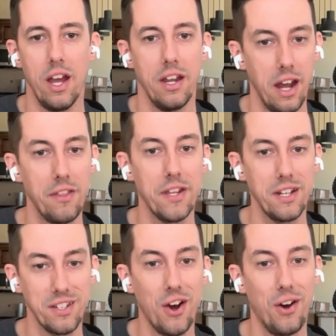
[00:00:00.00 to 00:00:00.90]
Nothing
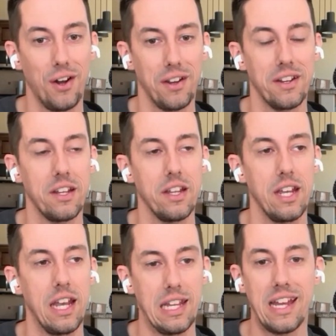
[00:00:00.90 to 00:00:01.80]
is on
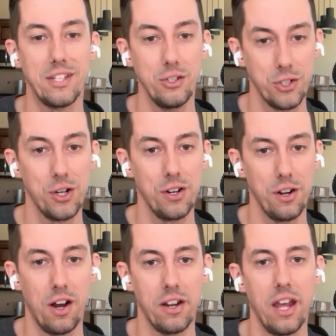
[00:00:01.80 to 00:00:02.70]
unless you turn it
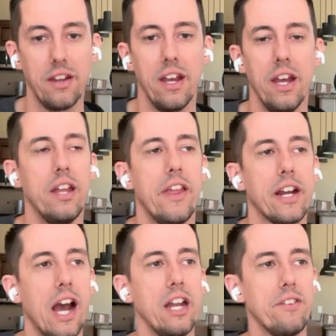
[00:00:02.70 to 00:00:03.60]
on, and that
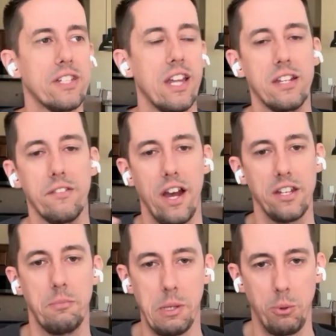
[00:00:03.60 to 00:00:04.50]
kind of
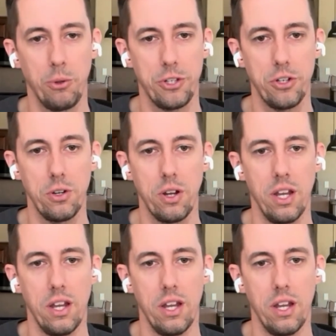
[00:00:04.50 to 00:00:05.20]
incentivizes people to.